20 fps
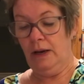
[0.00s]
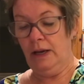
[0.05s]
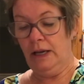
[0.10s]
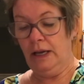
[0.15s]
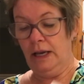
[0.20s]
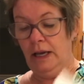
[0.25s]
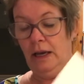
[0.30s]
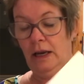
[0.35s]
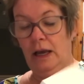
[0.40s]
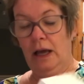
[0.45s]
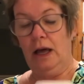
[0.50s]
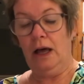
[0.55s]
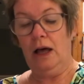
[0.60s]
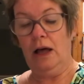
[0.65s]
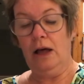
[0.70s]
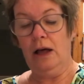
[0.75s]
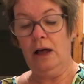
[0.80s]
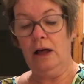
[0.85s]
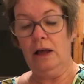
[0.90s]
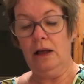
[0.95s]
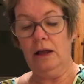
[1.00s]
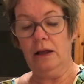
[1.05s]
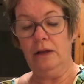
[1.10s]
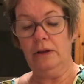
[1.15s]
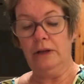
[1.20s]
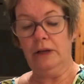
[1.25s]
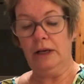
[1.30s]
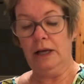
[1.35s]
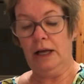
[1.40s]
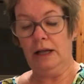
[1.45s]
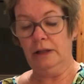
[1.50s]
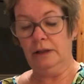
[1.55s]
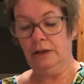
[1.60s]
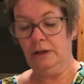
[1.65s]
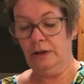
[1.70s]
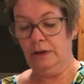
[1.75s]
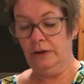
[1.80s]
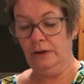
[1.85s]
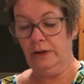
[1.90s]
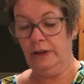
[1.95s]
And I want to get
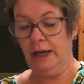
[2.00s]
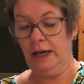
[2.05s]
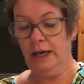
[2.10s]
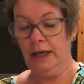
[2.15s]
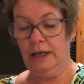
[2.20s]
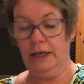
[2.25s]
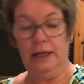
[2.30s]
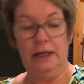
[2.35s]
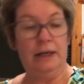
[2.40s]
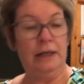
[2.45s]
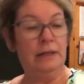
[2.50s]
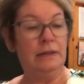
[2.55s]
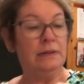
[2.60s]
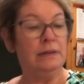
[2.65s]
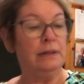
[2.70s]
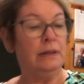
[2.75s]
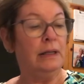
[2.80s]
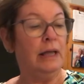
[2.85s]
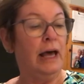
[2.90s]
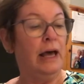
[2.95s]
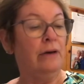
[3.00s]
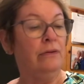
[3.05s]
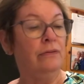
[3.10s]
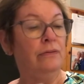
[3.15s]
all the color that